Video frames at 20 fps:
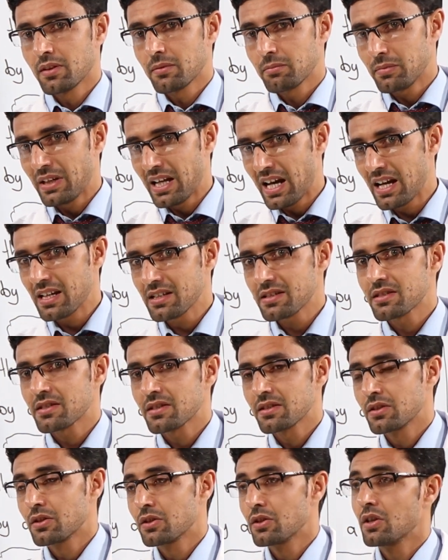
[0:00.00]
plus
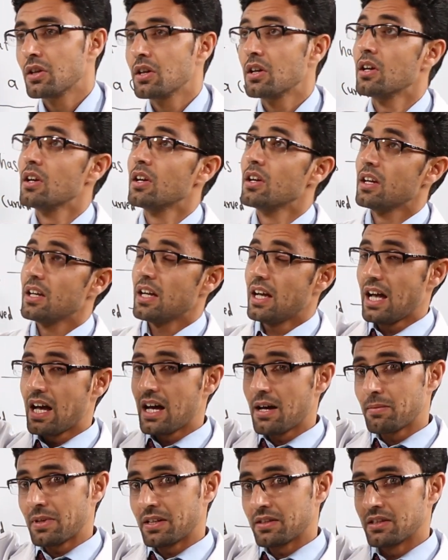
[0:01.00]

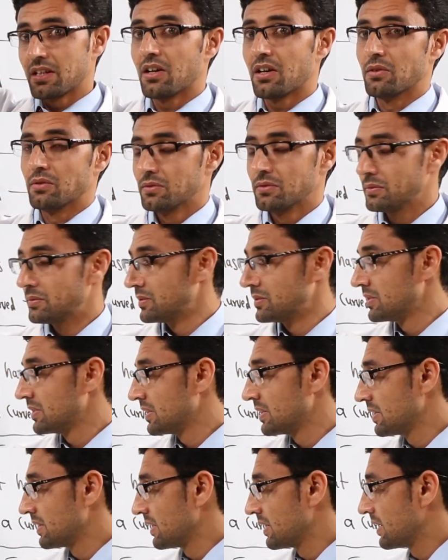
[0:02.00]
up and down.
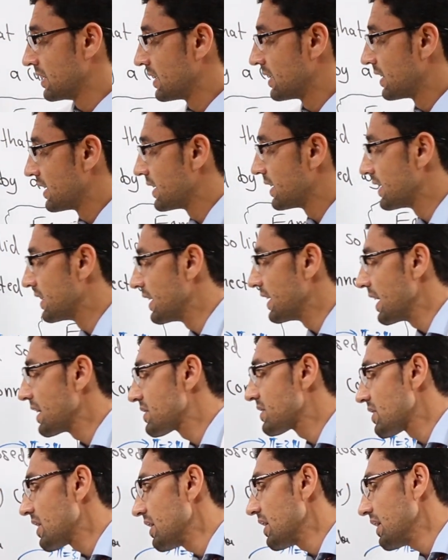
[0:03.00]

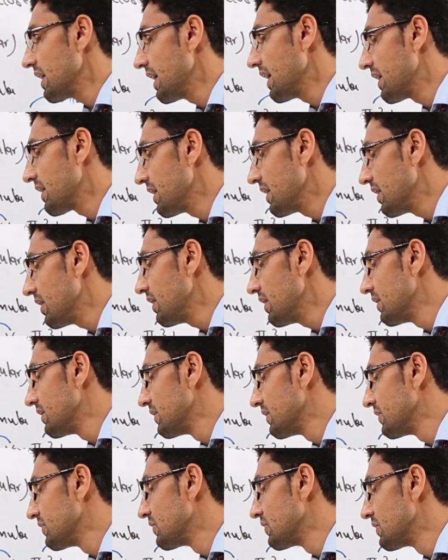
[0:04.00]
Lateral area
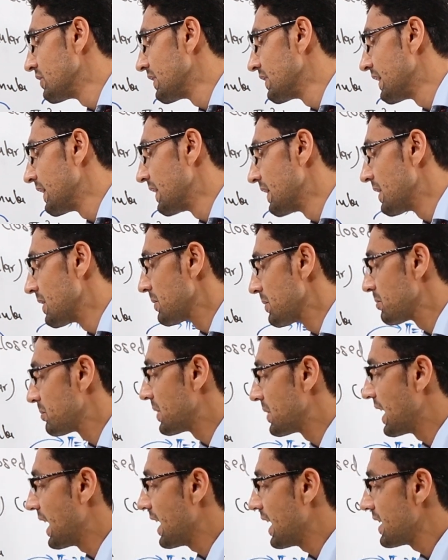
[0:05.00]

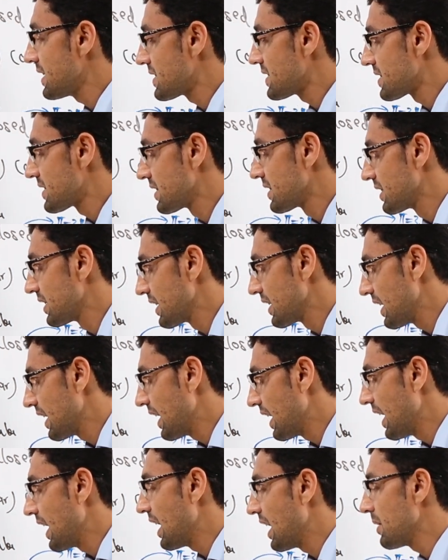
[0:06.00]
plus
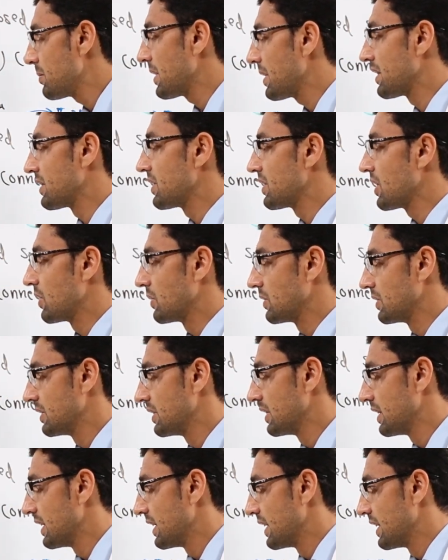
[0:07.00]
up and down.
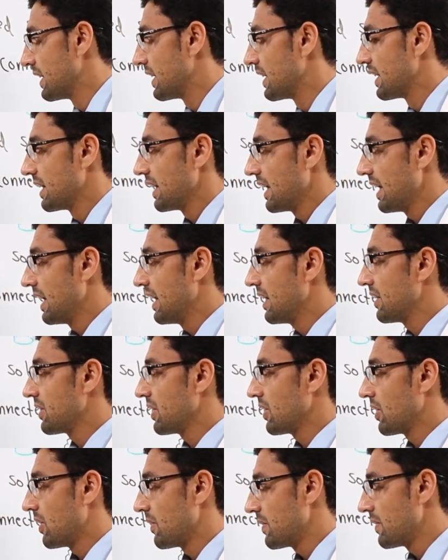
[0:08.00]

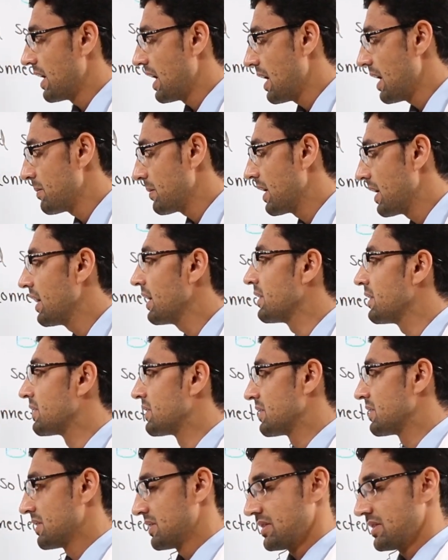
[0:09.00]
Area of up and
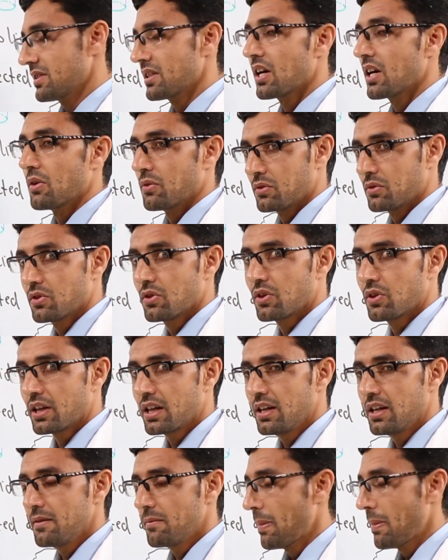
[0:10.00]
down.
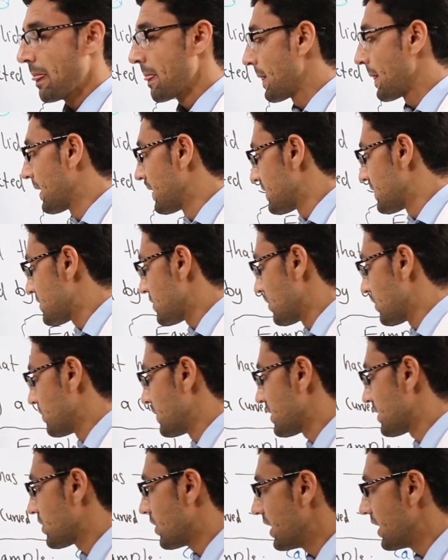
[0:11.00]
Okay? So
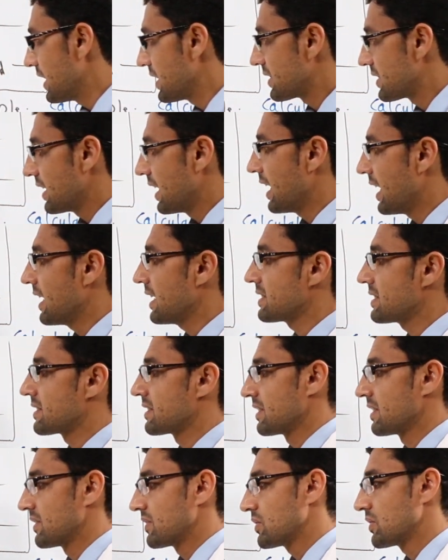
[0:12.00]
we call it as
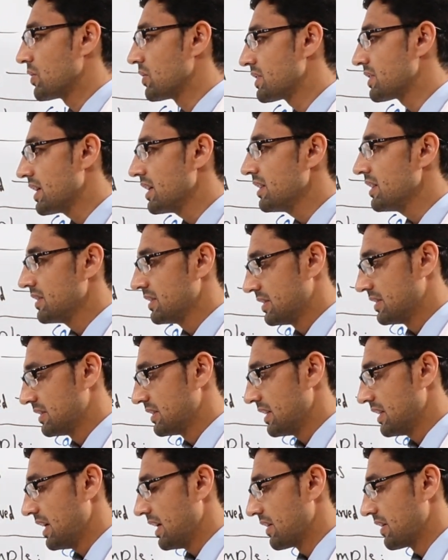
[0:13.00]
total
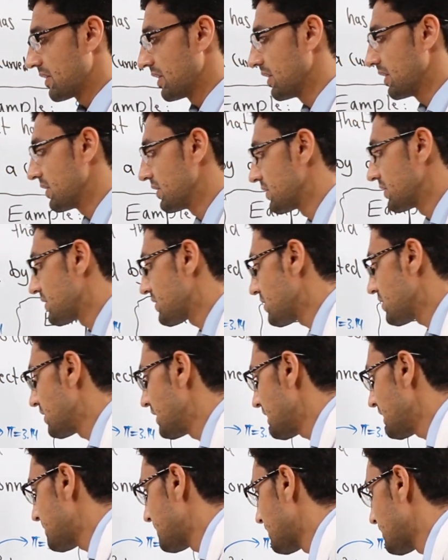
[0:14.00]
area. So
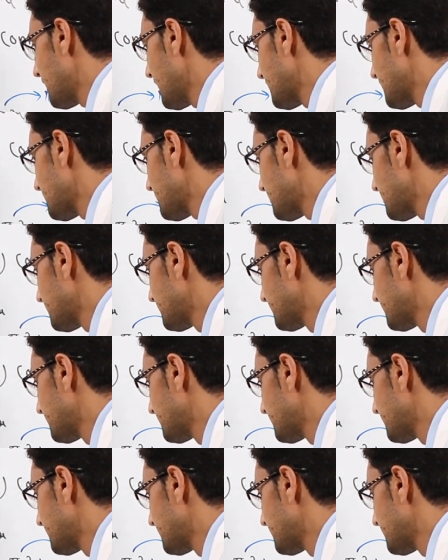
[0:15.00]
let me write it.